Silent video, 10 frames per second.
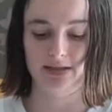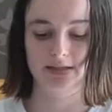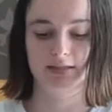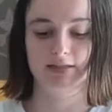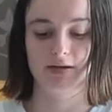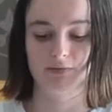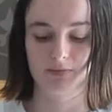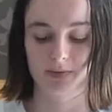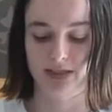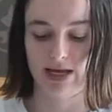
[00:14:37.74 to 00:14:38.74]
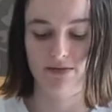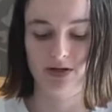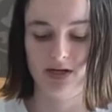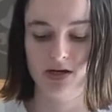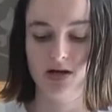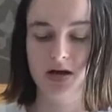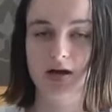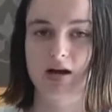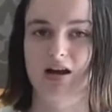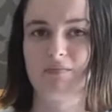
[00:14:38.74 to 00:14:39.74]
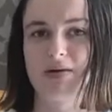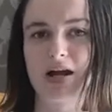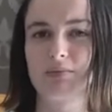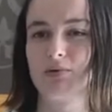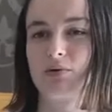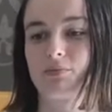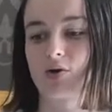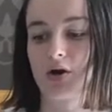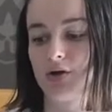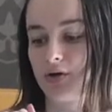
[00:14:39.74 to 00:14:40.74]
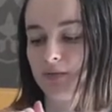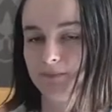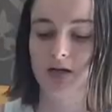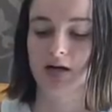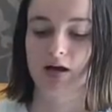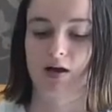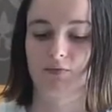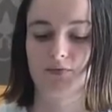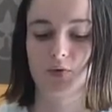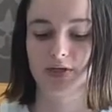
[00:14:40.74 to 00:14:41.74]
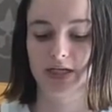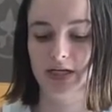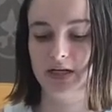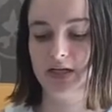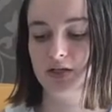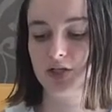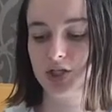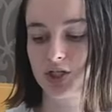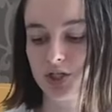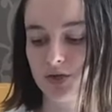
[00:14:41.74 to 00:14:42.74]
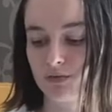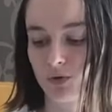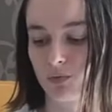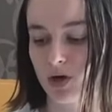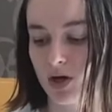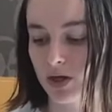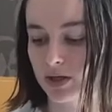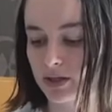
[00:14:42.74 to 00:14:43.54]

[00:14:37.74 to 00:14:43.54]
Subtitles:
this is the infamous heavy MacBook Pro 14-inch for work.